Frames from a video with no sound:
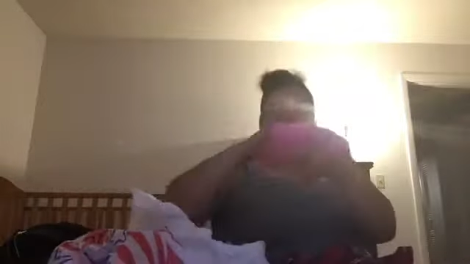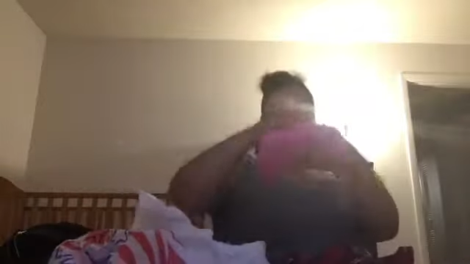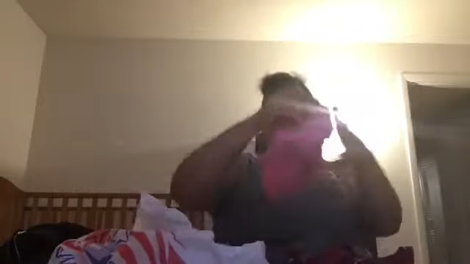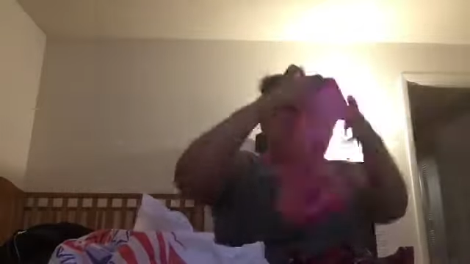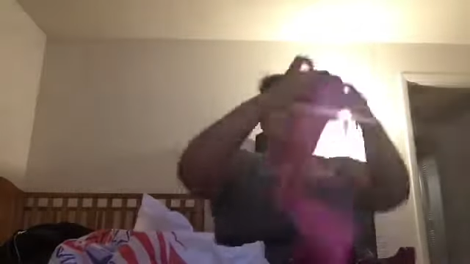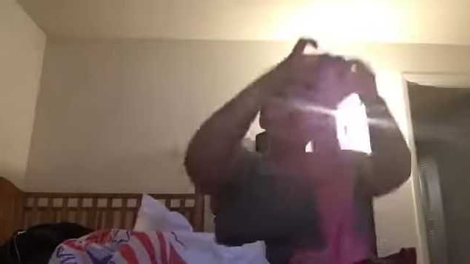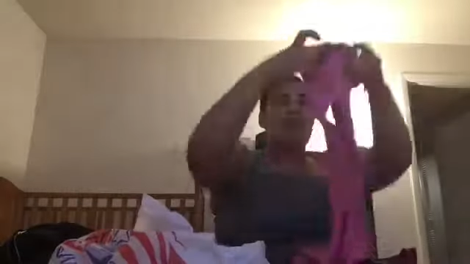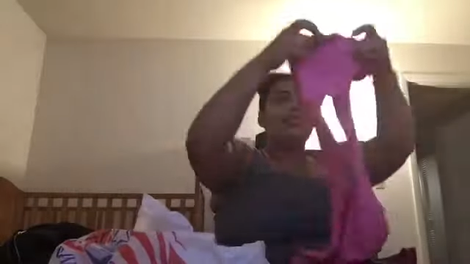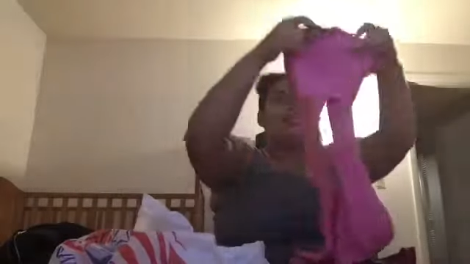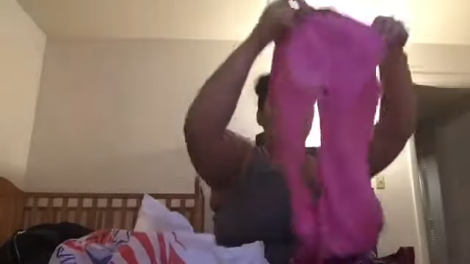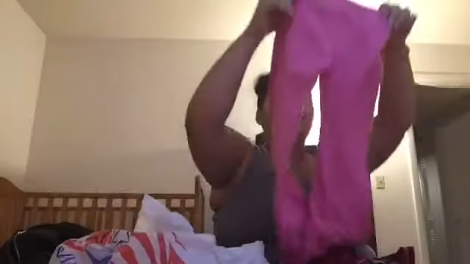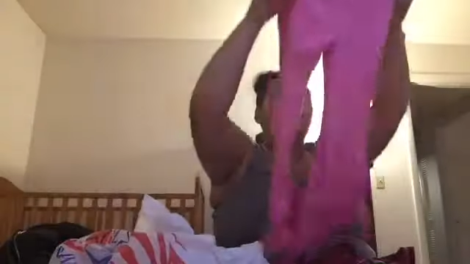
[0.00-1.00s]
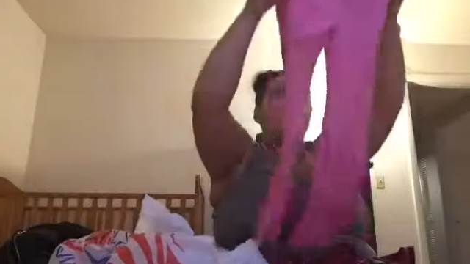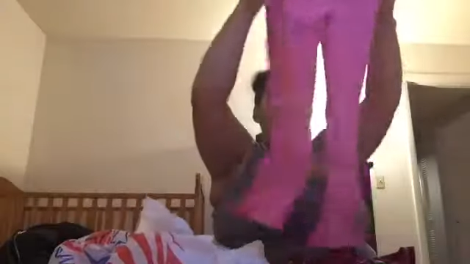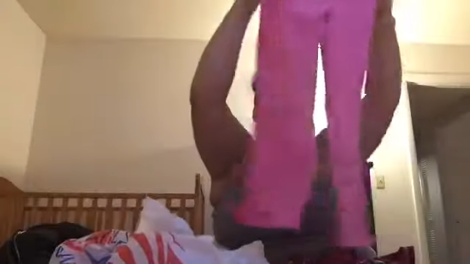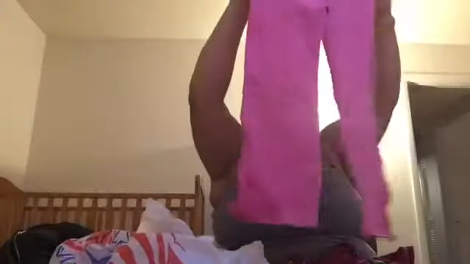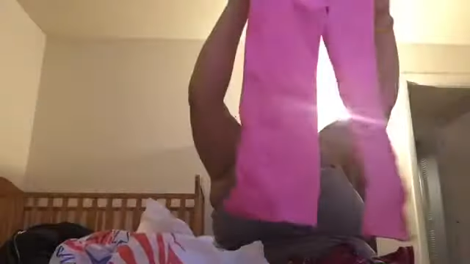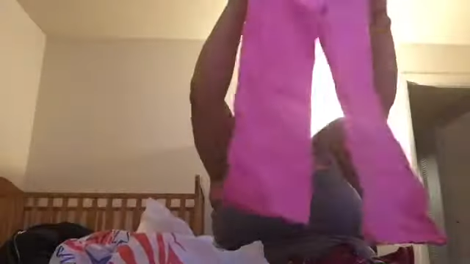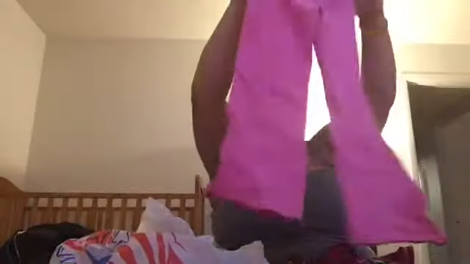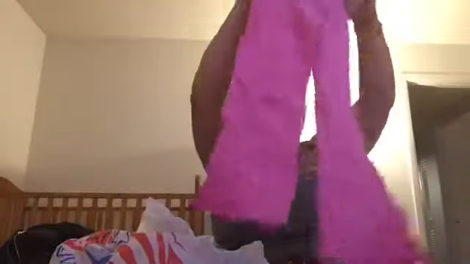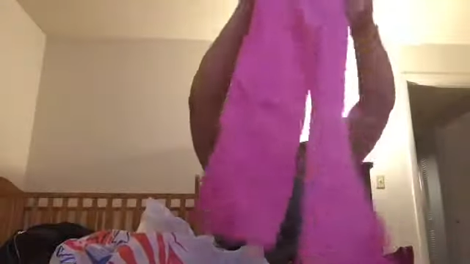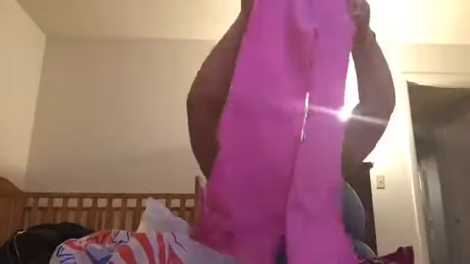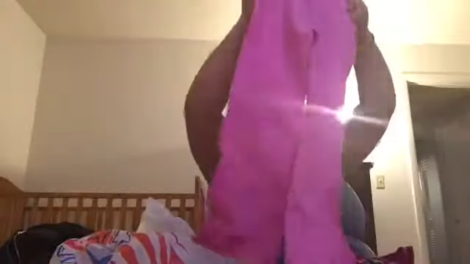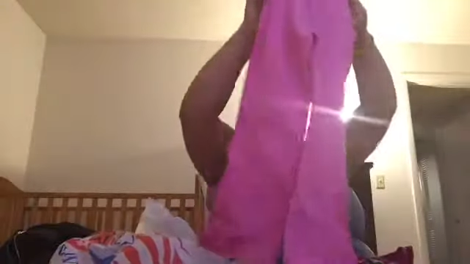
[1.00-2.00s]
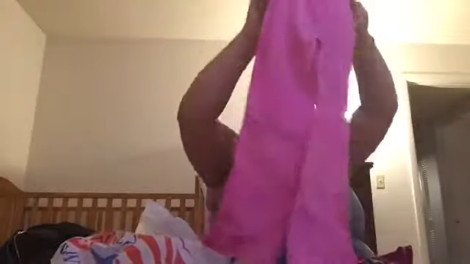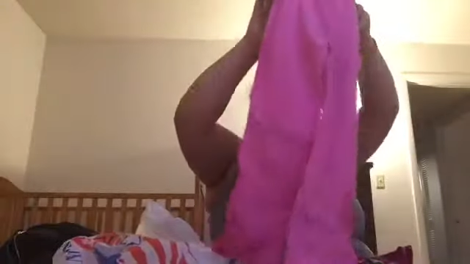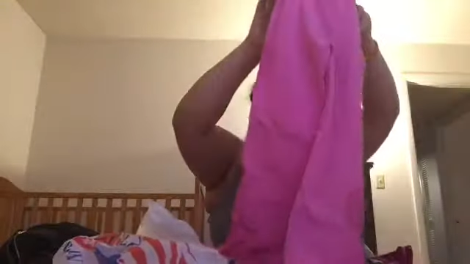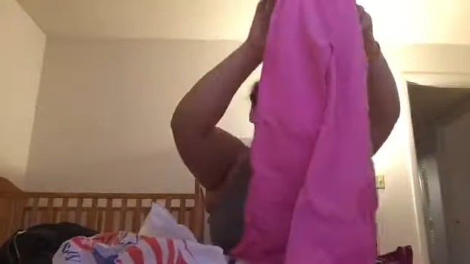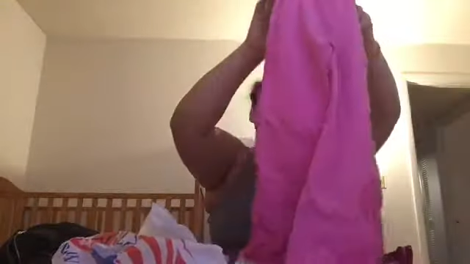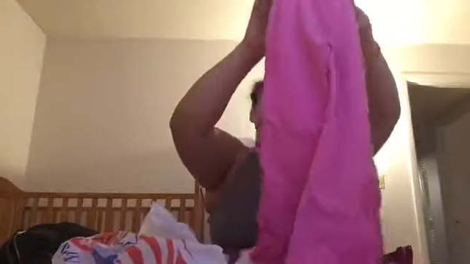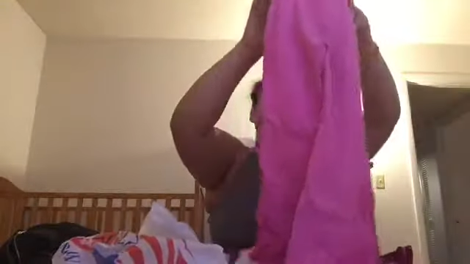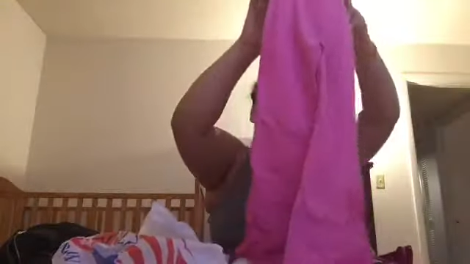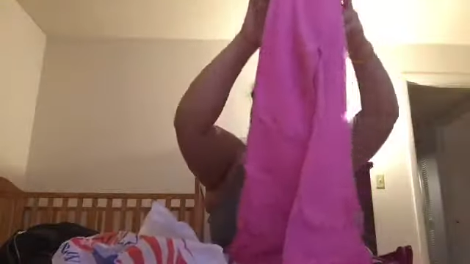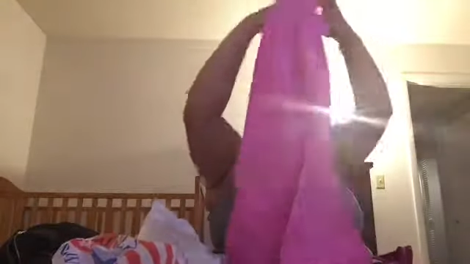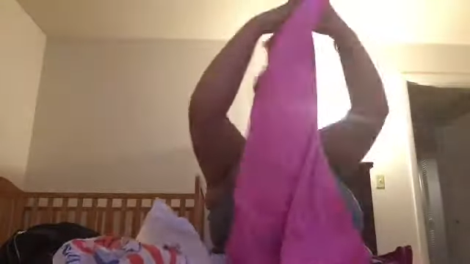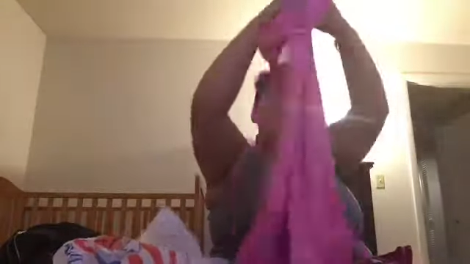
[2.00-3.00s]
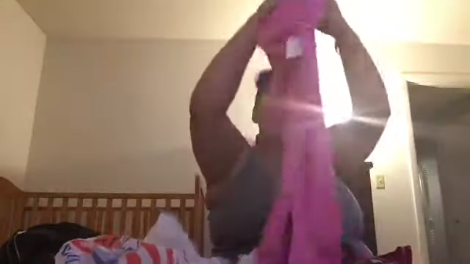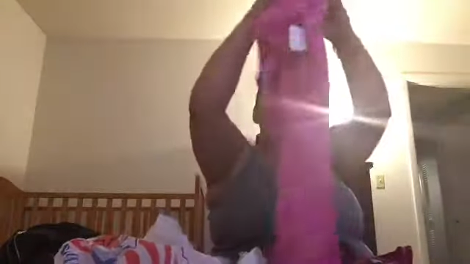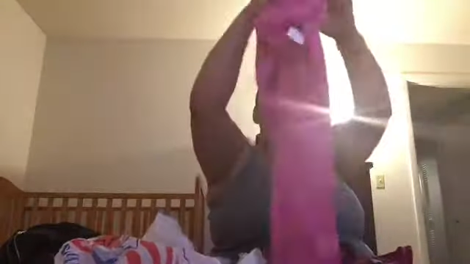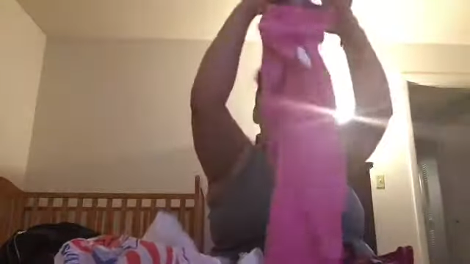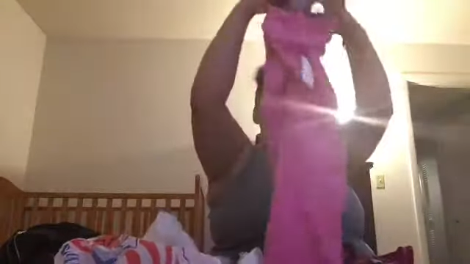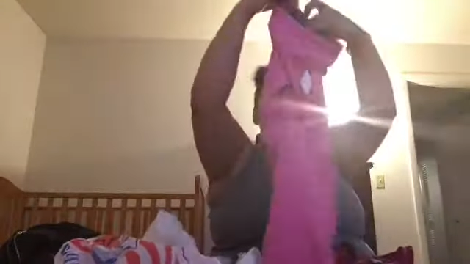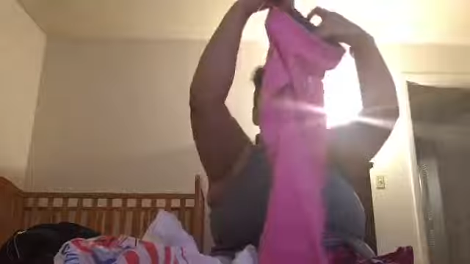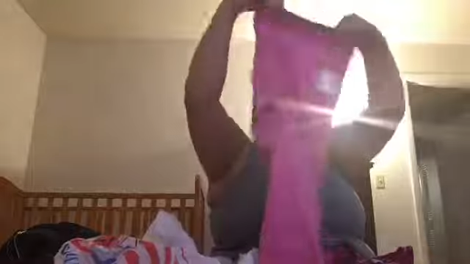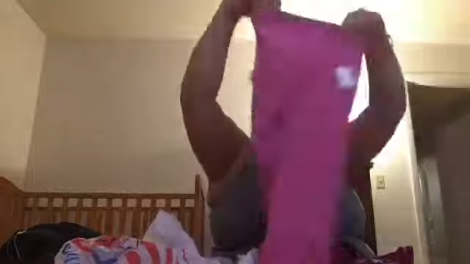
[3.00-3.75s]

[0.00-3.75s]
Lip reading: [unreadable: no face in view]